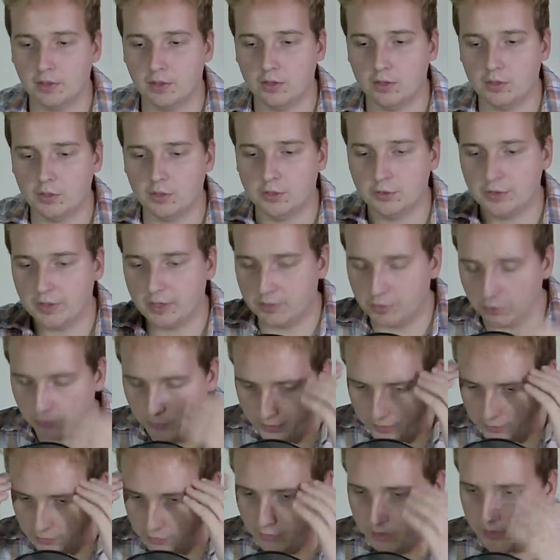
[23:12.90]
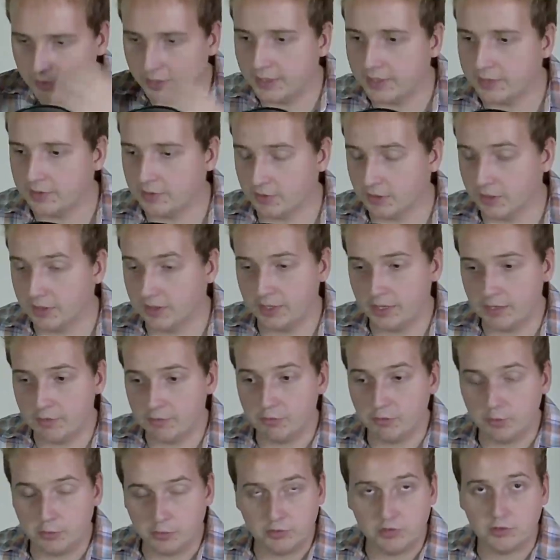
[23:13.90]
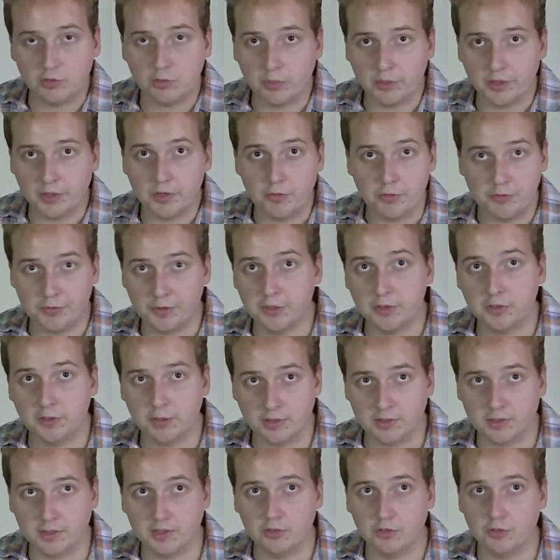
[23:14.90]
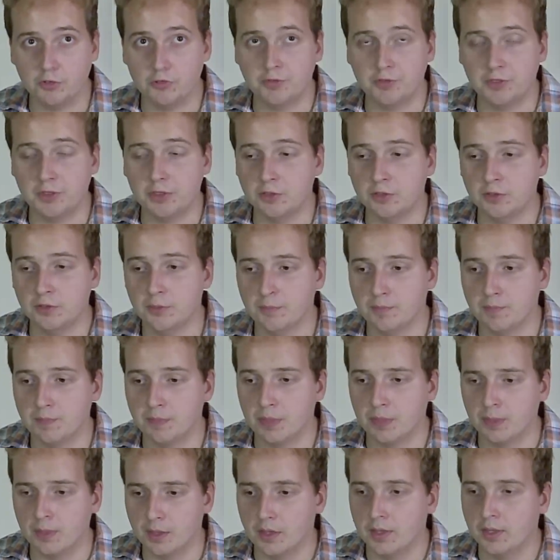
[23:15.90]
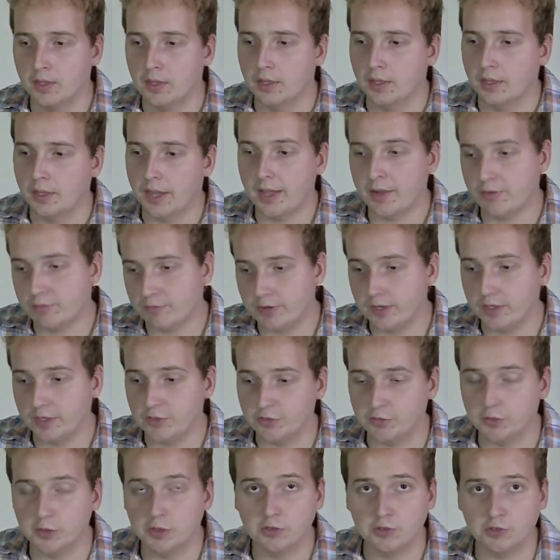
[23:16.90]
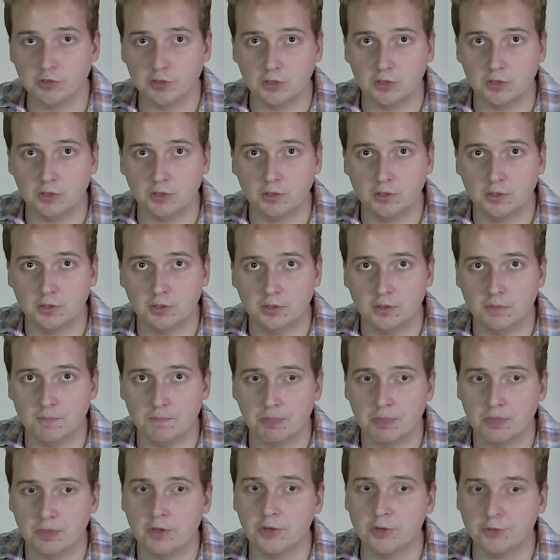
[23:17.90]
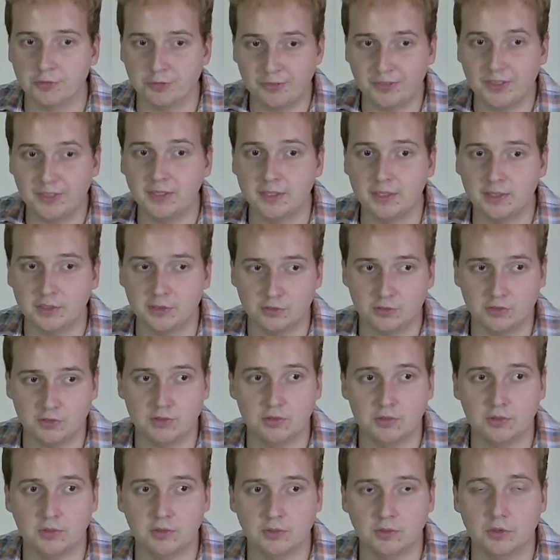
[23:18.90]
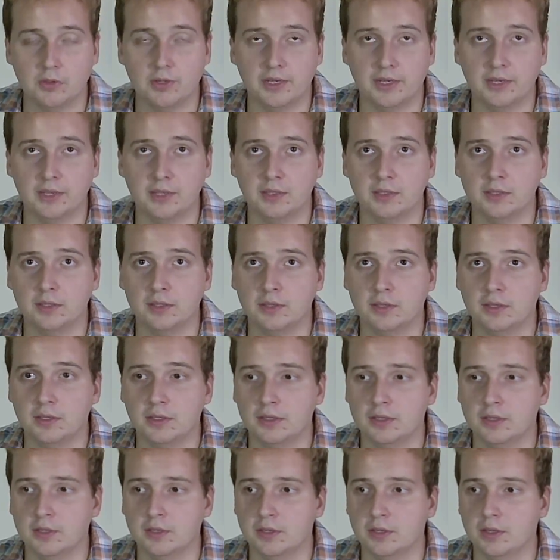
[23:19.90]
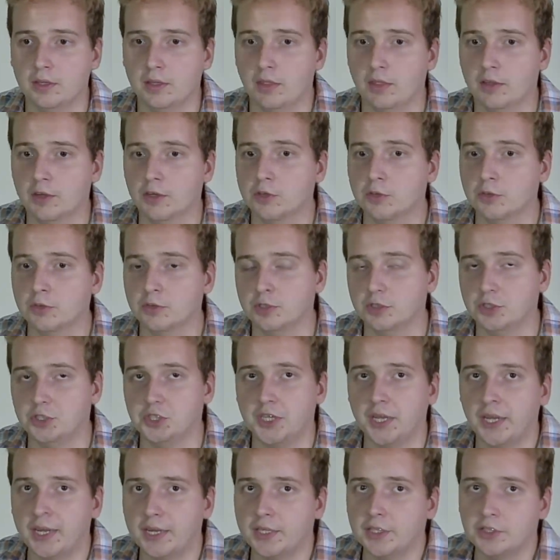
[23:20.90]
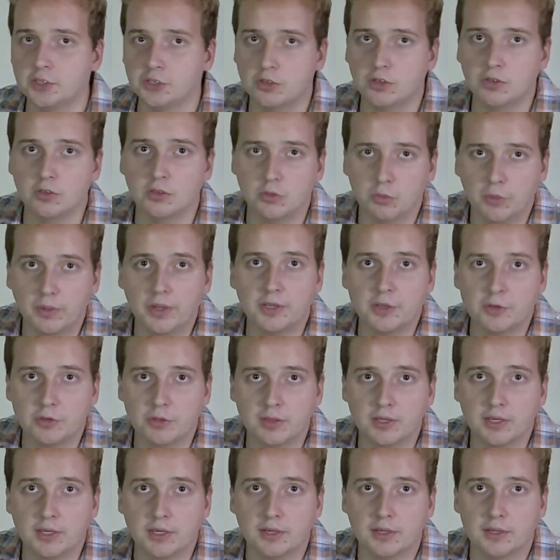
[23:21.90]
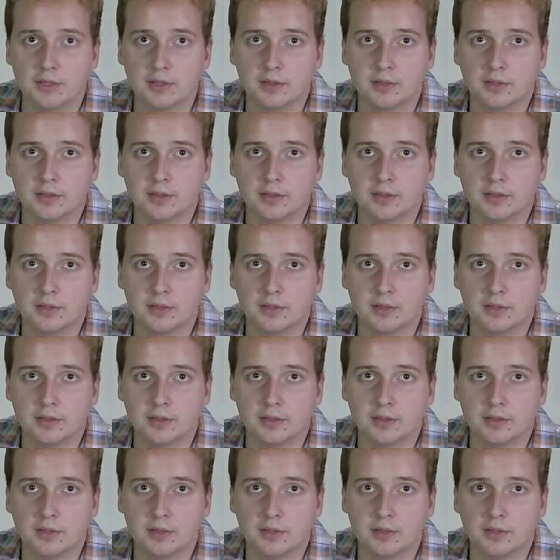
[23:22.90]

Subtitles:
The way you think is going to influence the way you feel, the things you feel, and vice versa. Your feelings, okay, they're going to change the way you think.